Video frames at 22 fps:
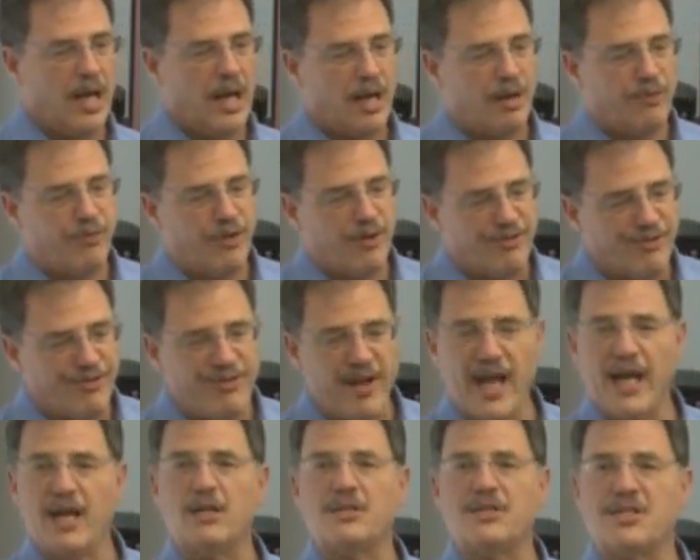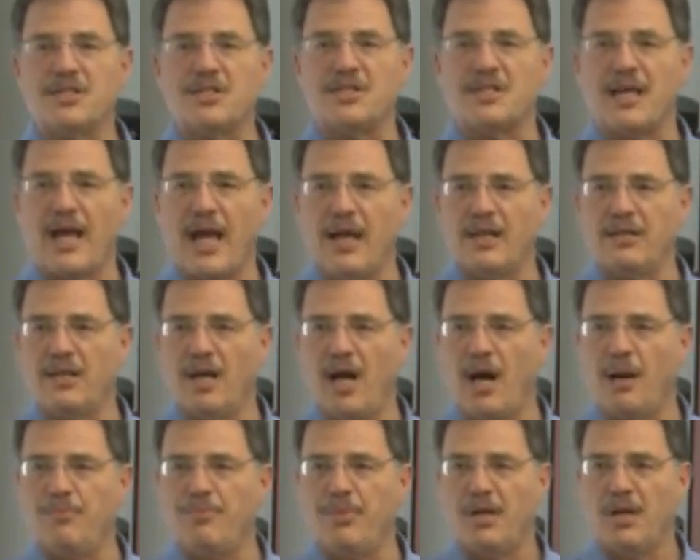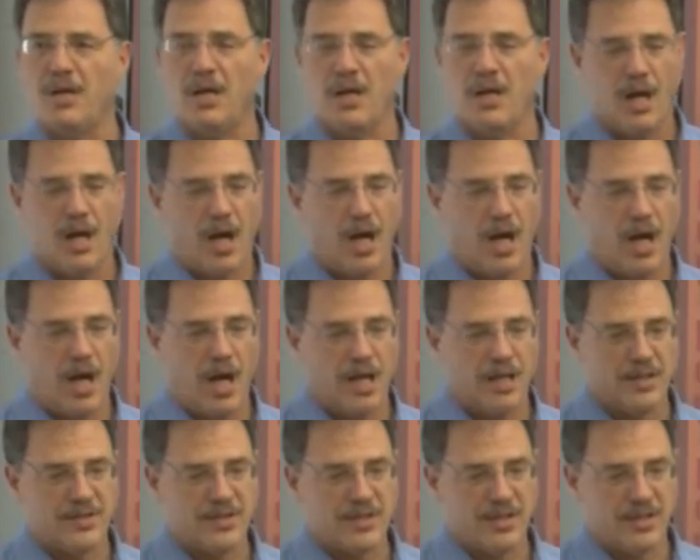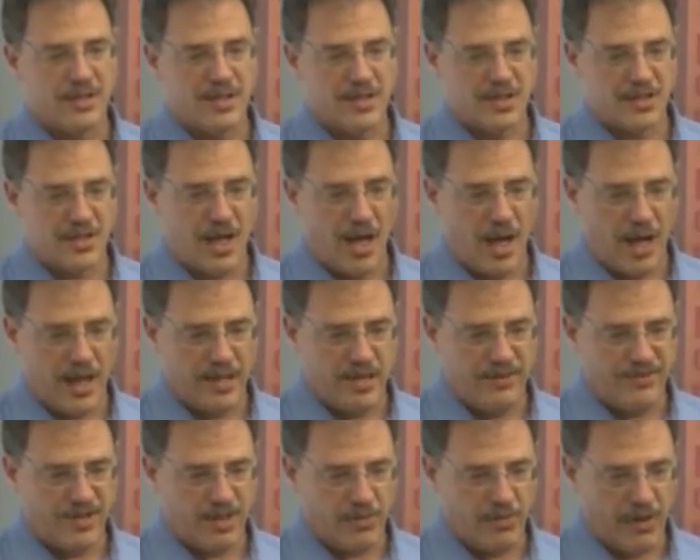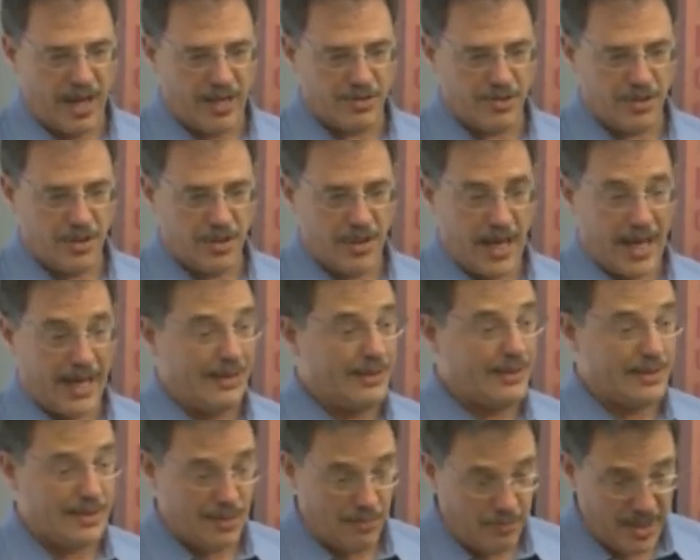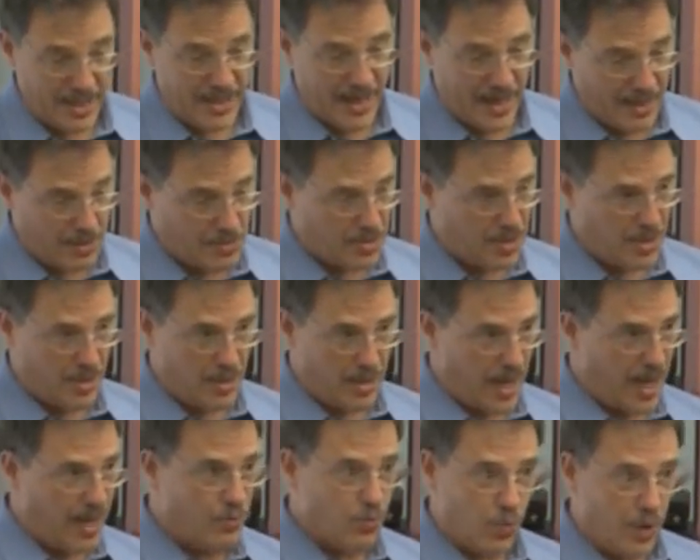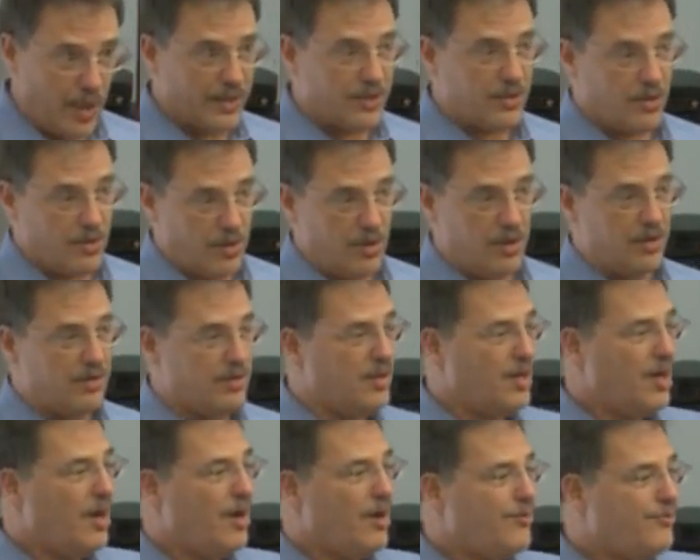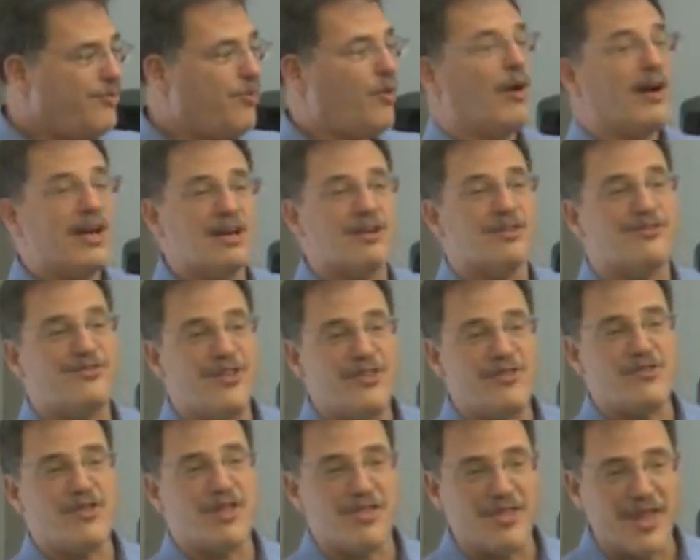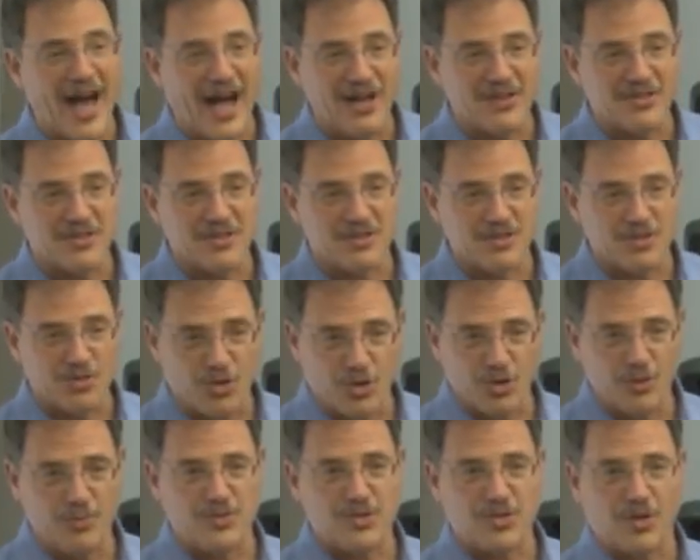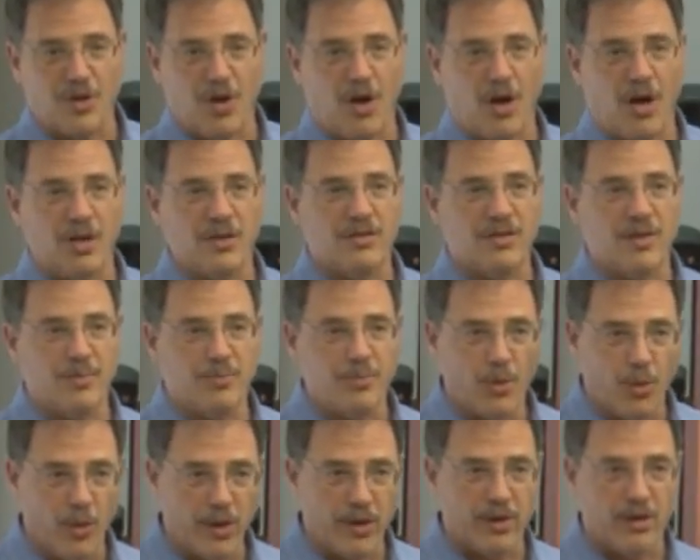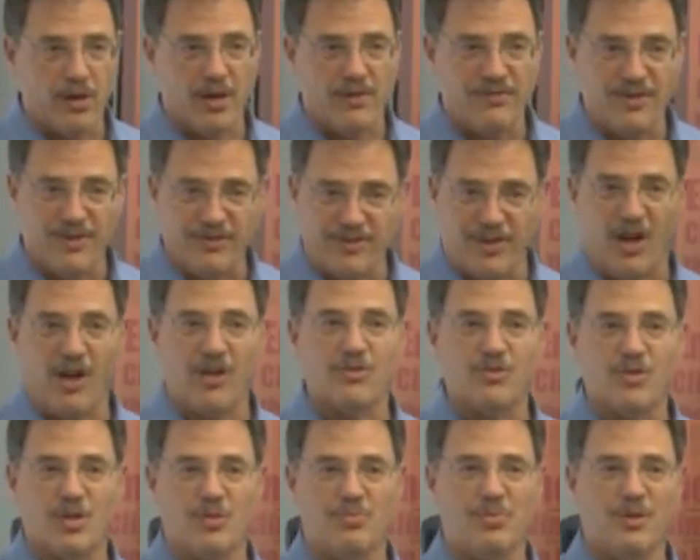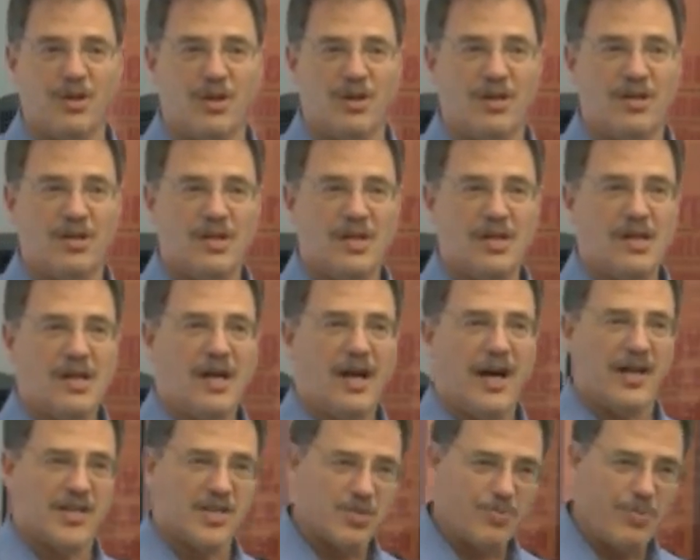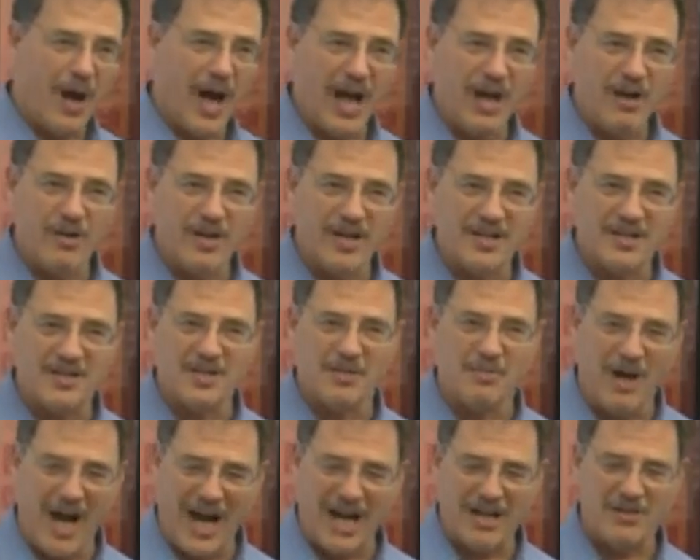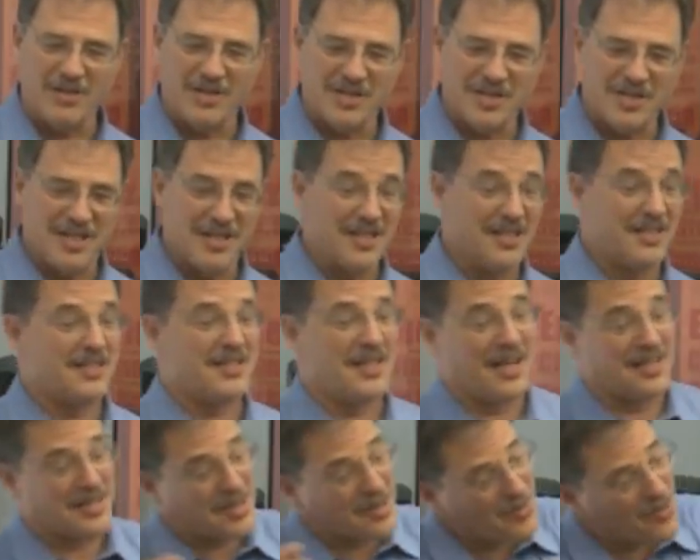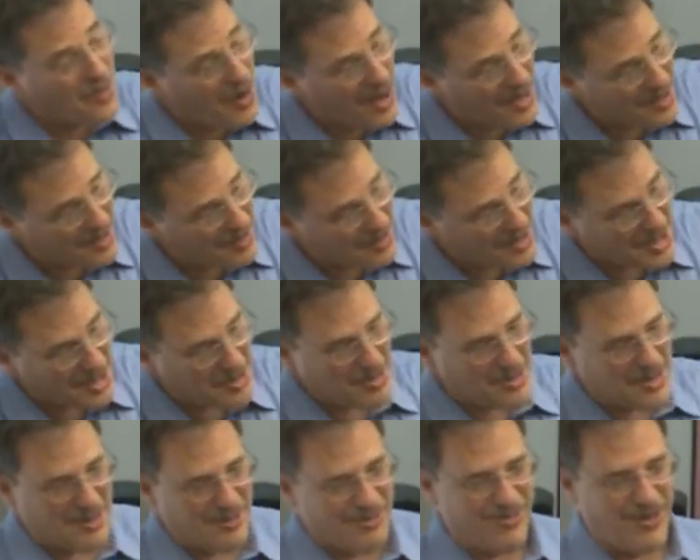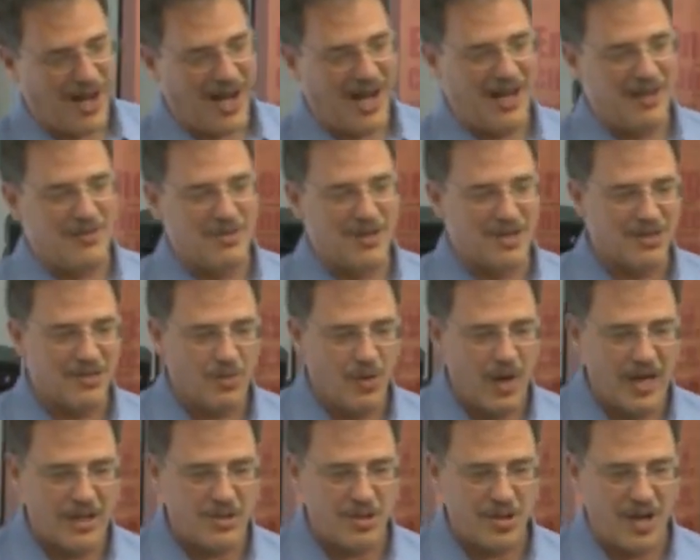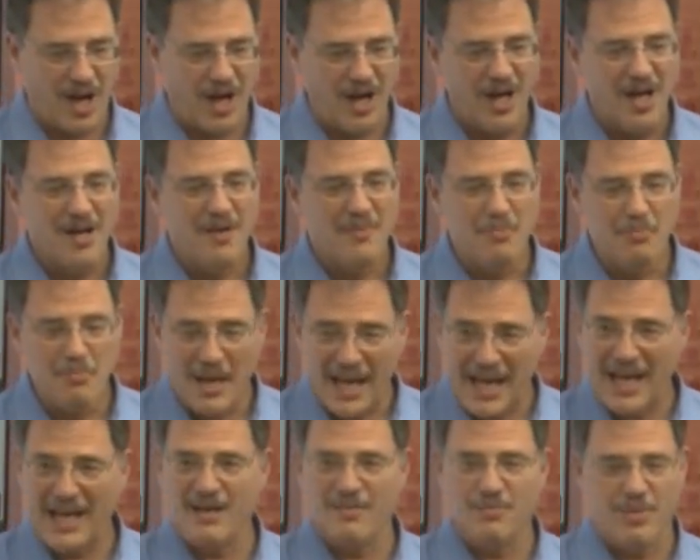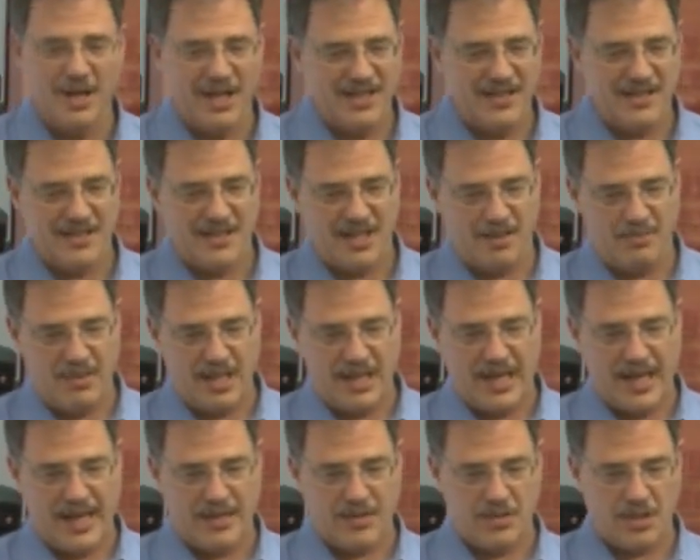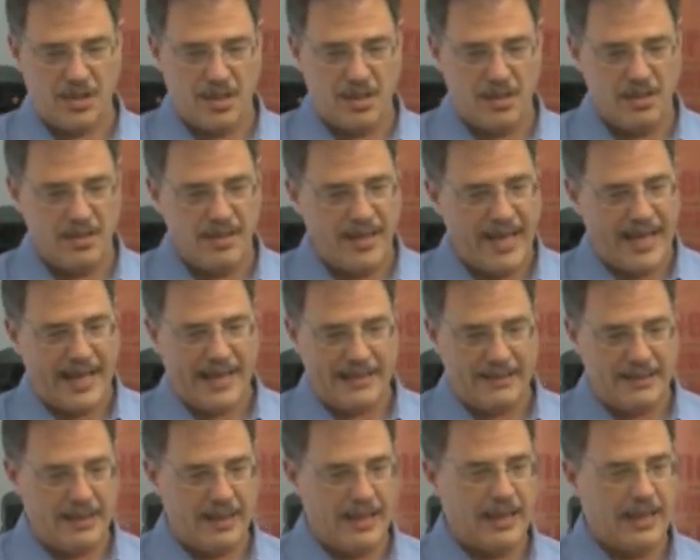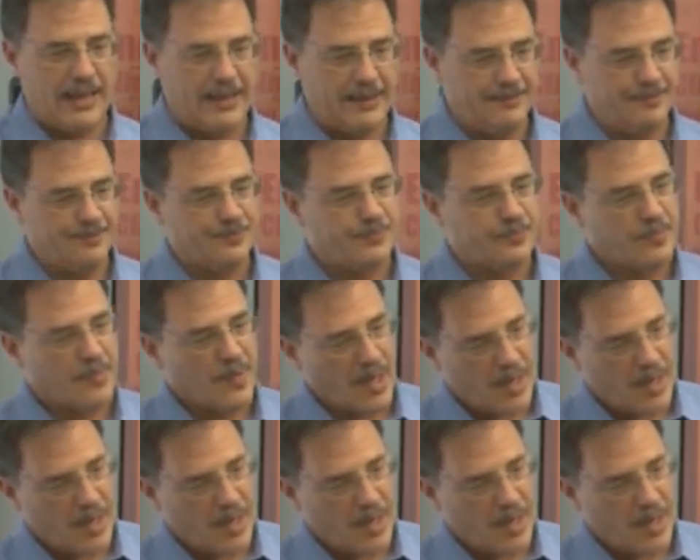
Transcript: if we fail to stand up uh, to this kind of aggression and intimidation and what could 40 or 50,000 troops on the border of a vulnerable aspiring democracy that doesn't want to reunify with Russia mean but intimidation, then, um,